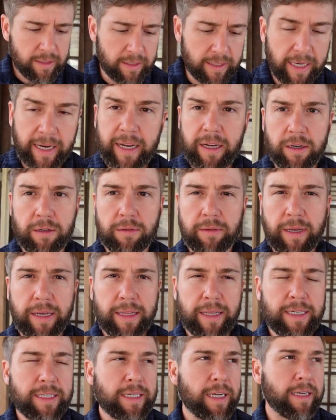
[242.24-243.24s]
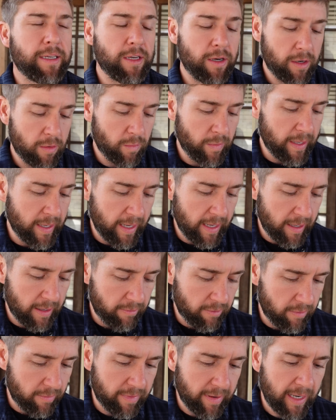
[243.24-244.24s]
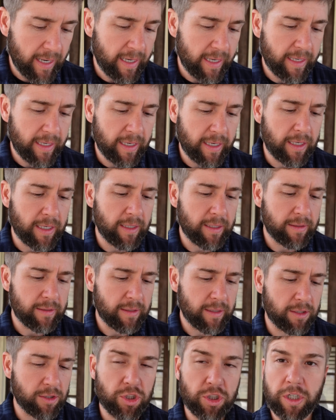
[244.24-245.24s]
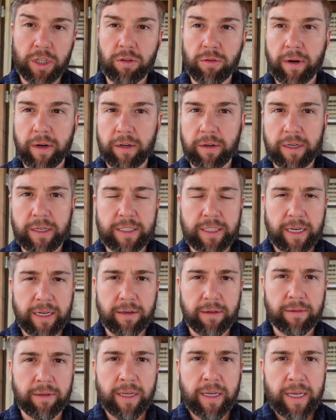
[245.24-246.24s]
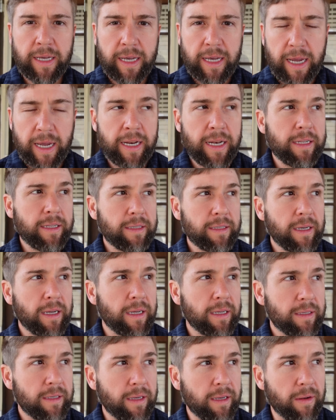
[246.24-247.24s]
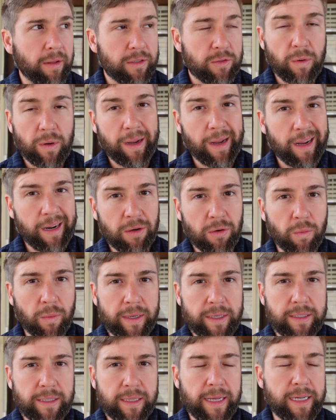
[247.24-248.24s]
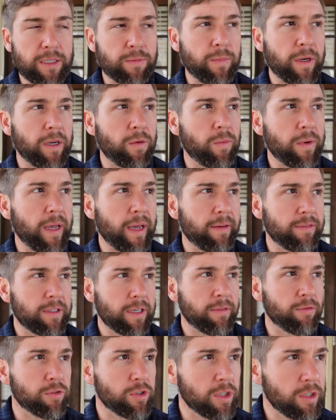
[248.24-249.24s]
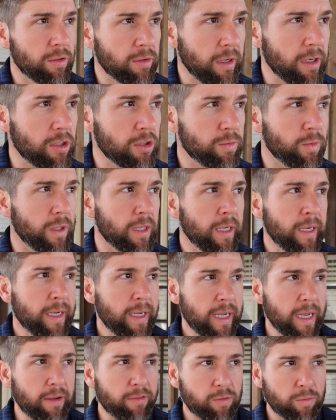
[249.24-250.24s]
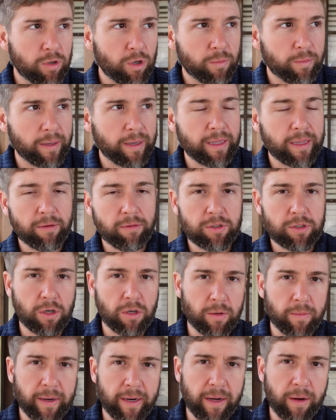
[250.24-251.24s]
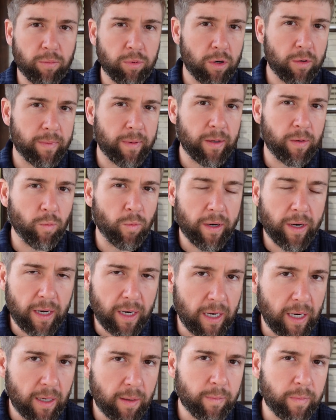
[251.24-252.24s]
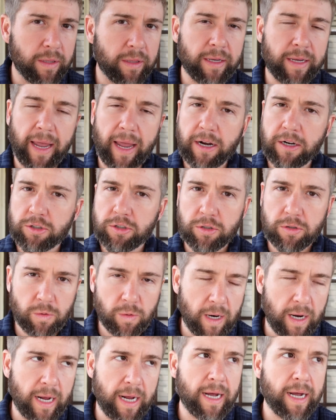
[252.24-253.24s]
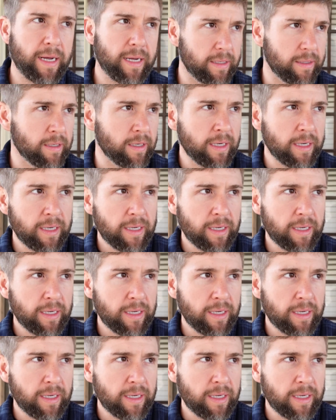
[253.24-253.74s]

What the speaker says: town, and they said, you know, we can't even find a generator in town. And you know, that's why I don't wait till last minute. We have several generators, but even propane, they were talking about how propane went up and the canisters were high and